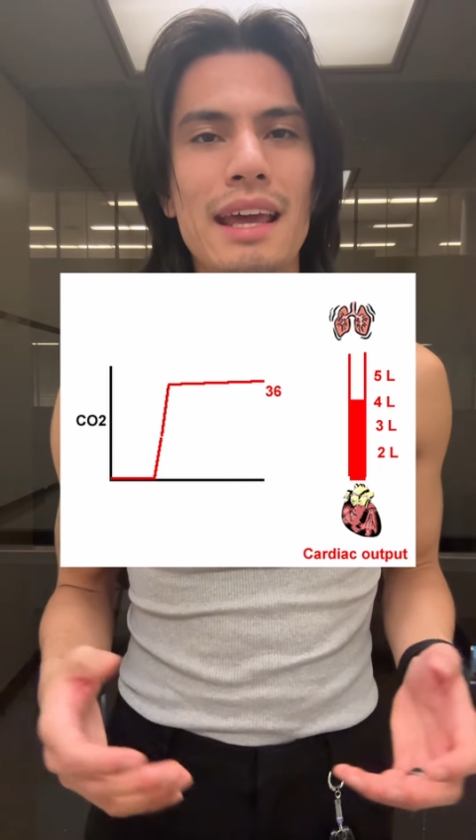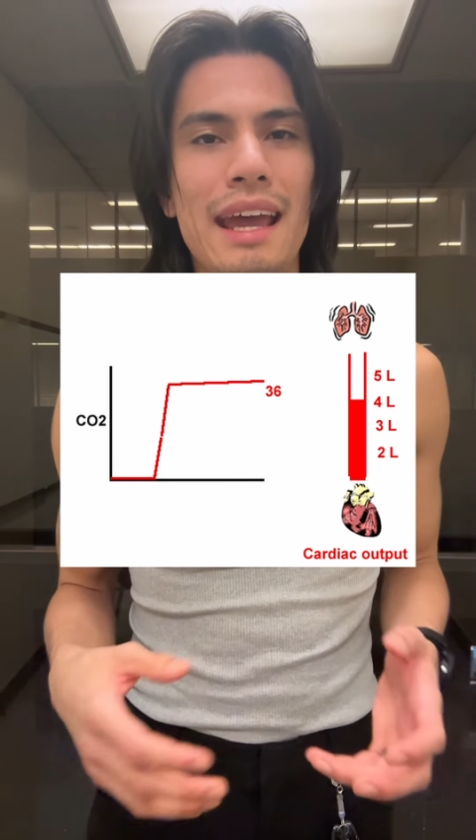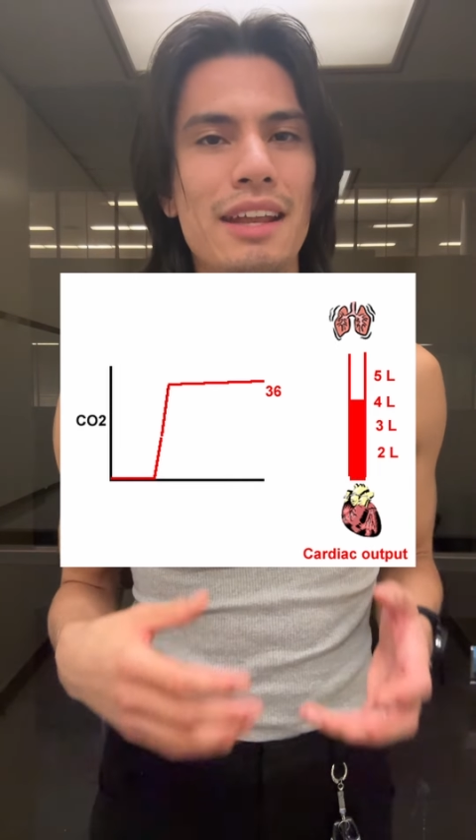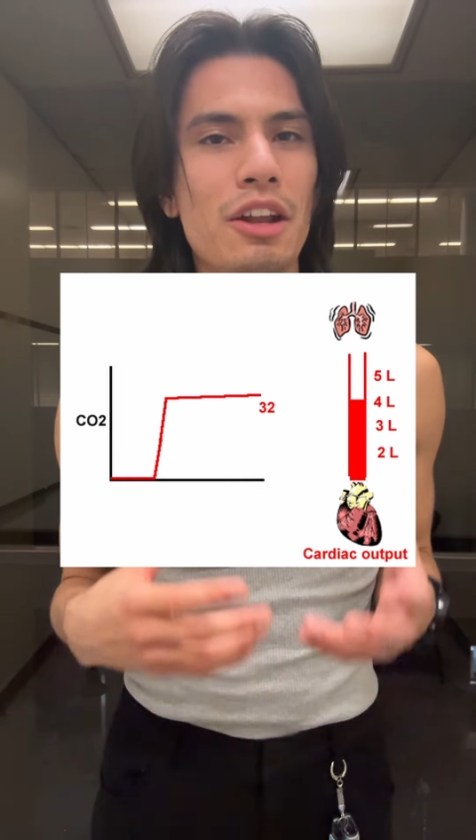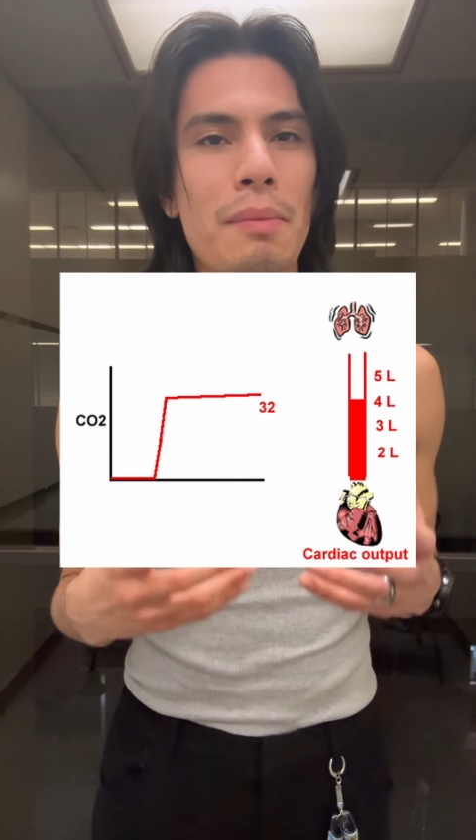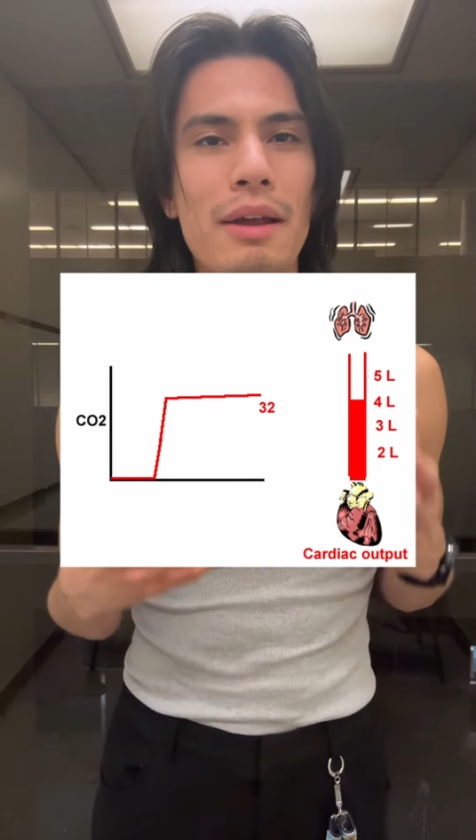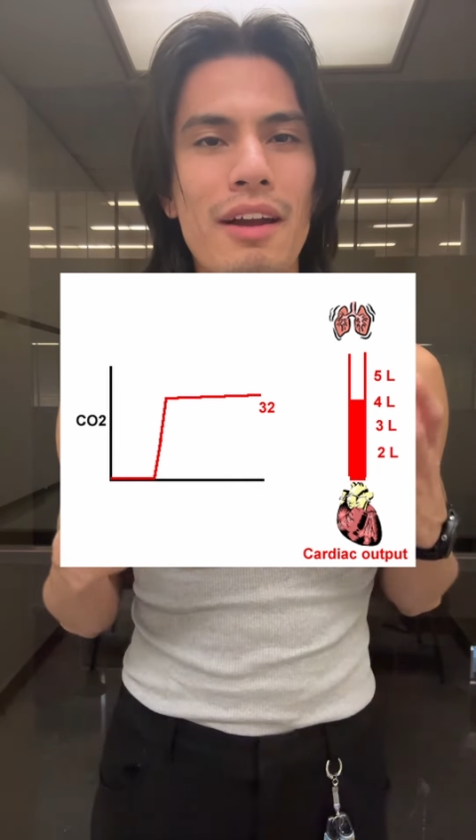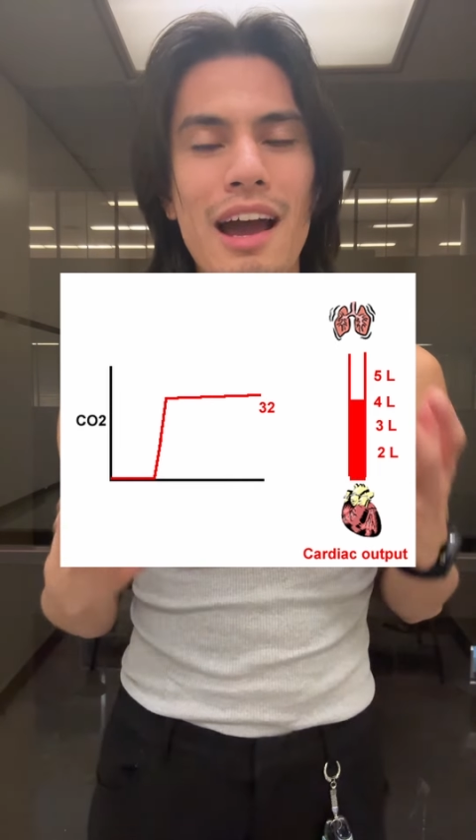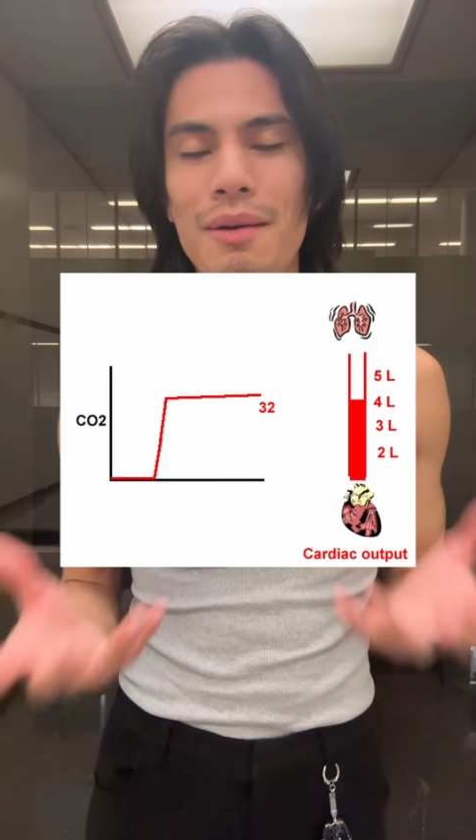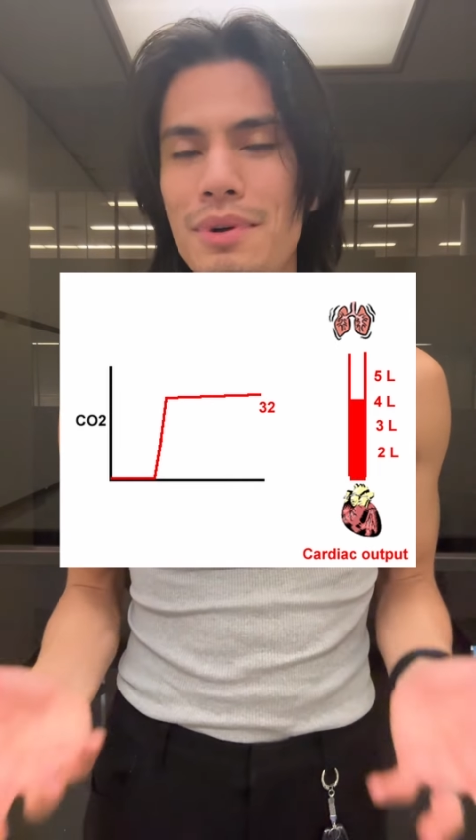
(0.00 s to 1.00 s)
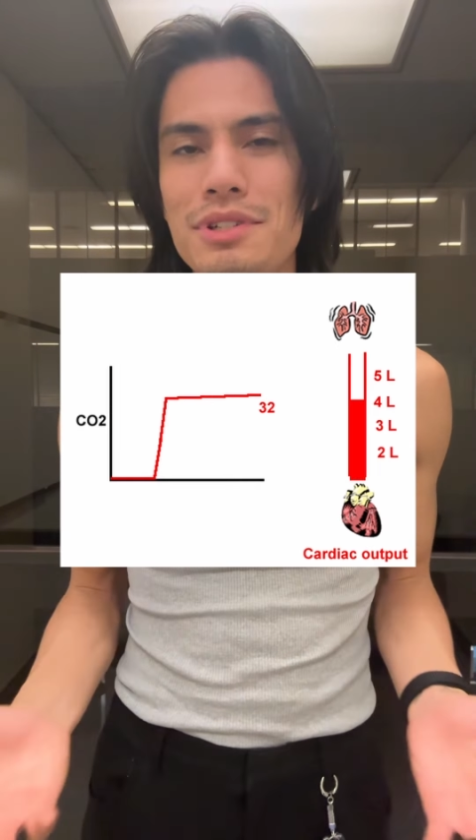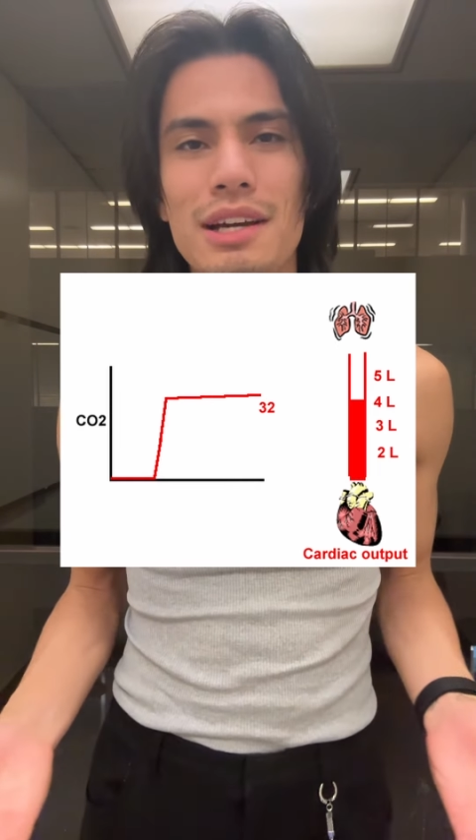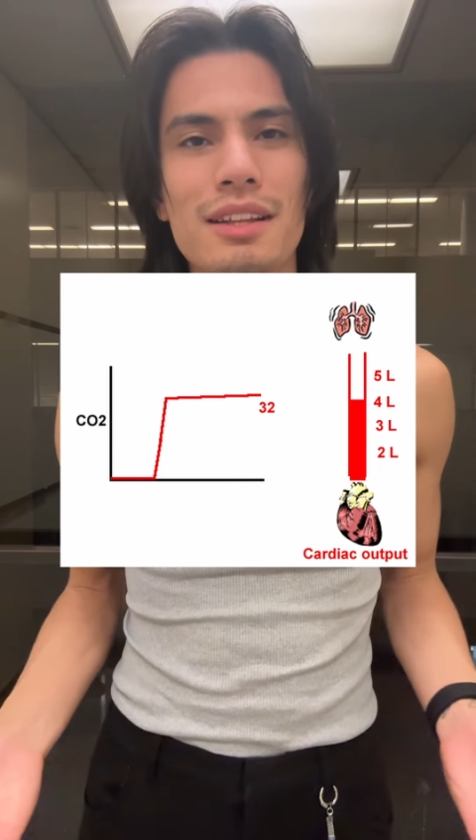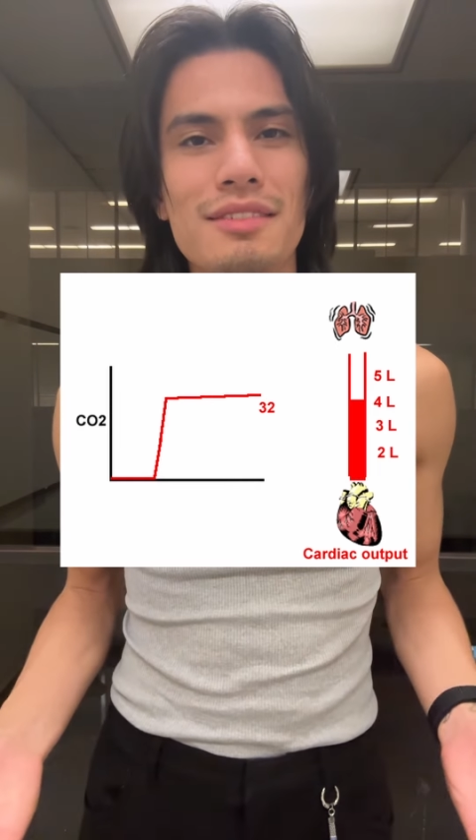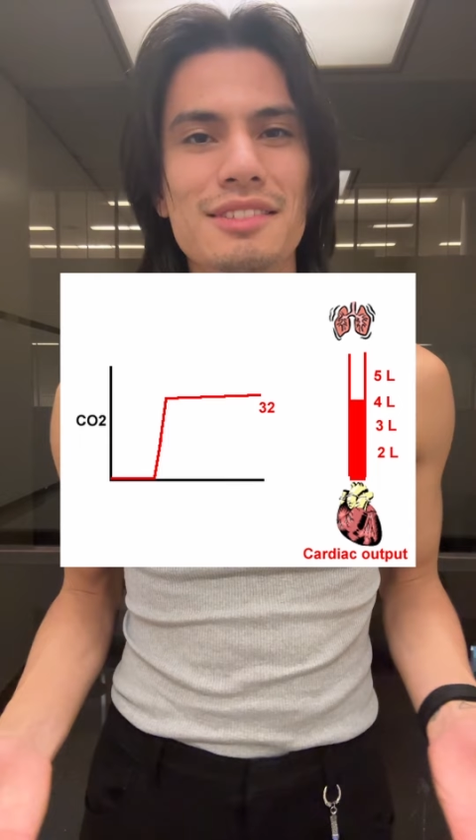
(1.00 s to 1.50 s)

and no matter how much I love